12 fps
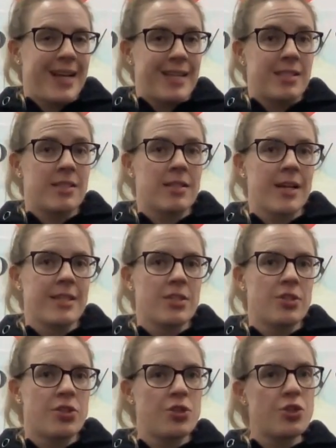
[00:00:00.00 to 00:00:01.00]

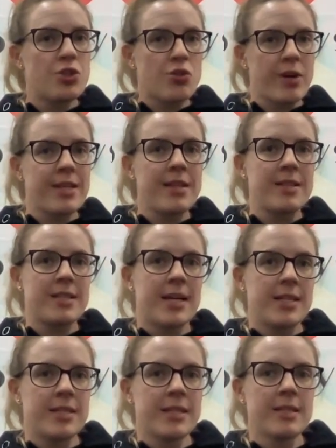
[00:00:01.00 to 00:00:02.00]
exercises to strengthen the
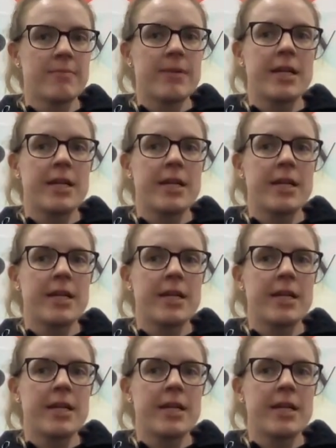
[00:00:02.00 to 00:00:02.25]
tendon